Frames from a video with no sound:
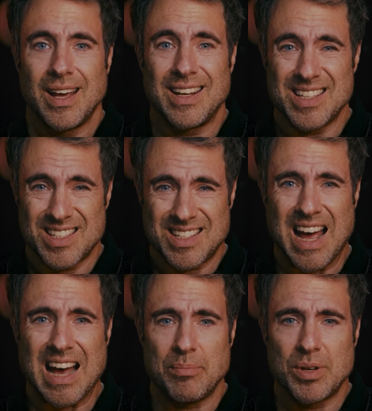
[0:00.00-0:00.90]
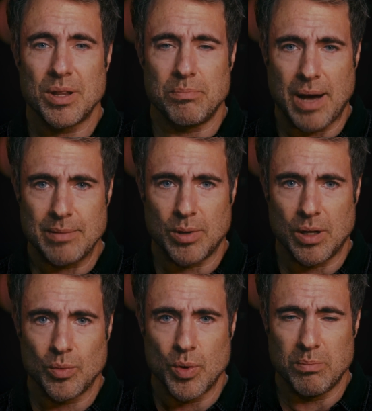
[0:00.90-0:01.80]
And he stabbed the
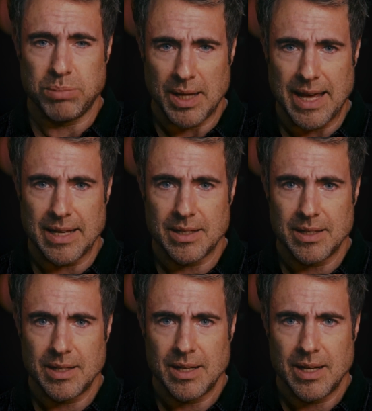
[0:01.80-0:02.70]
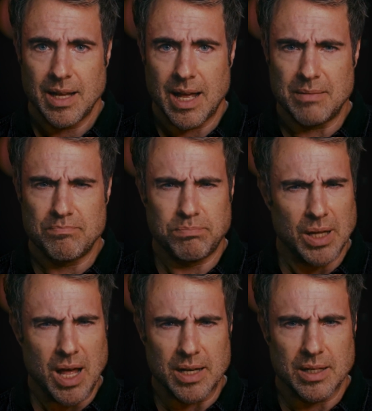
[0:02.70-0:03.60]
Bible with a blade, and
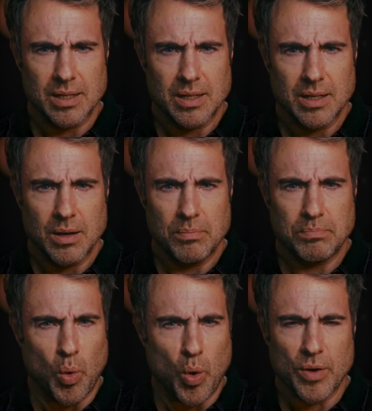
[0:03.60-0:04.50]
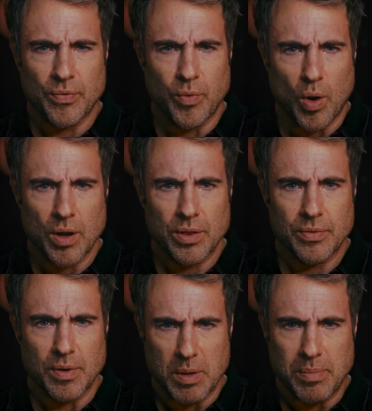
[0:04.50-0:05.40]
blood poured forth
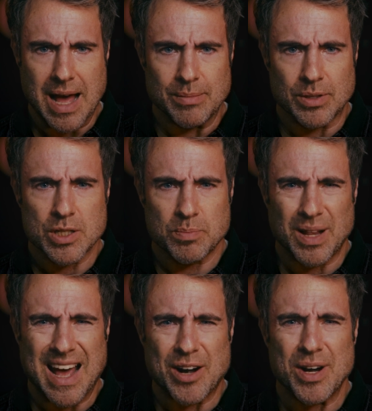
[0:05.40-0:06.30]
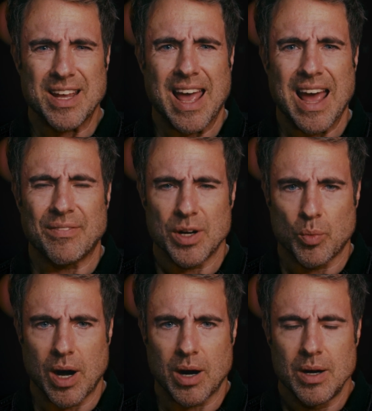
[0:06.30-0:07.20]
from the Bible, splattering
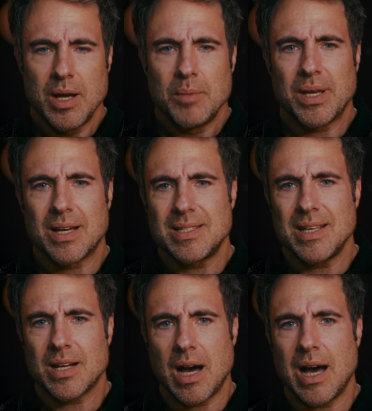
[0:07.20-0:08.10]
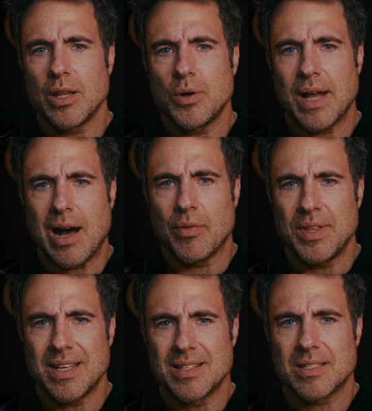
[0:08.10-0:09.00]
everywhere, because he'd hollowed out
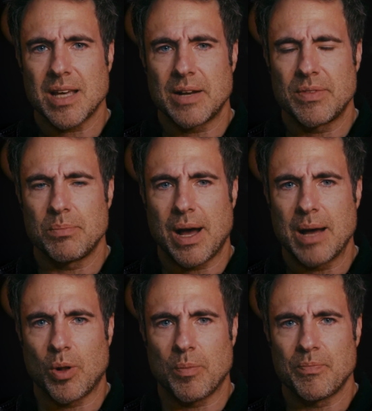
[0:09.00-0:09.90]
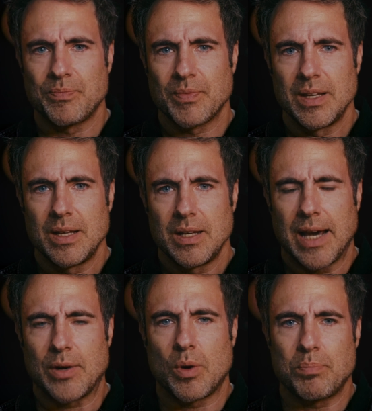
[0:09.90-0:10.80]
the inside of the Bible
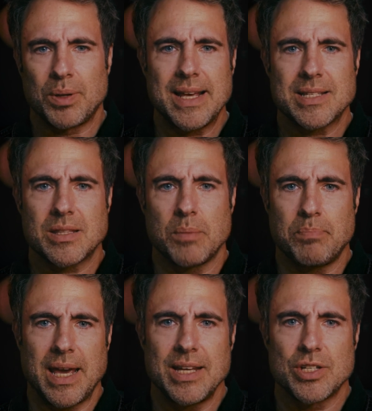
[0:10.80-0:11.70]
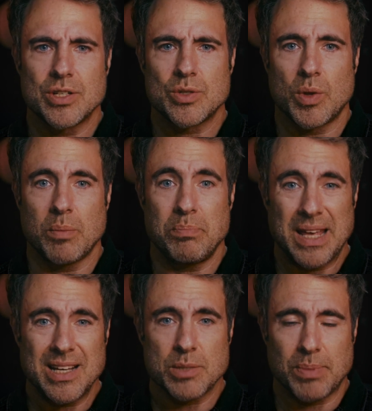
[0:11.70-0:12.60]
and replaced the pages with a
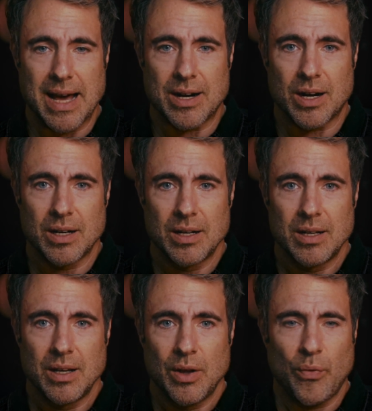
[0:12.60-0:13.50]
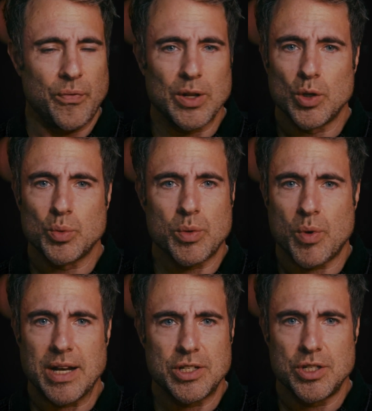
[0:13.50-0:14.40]
pig's bladder filled with
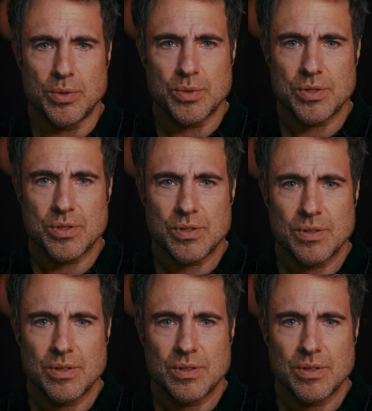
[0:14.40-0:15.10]
red juice.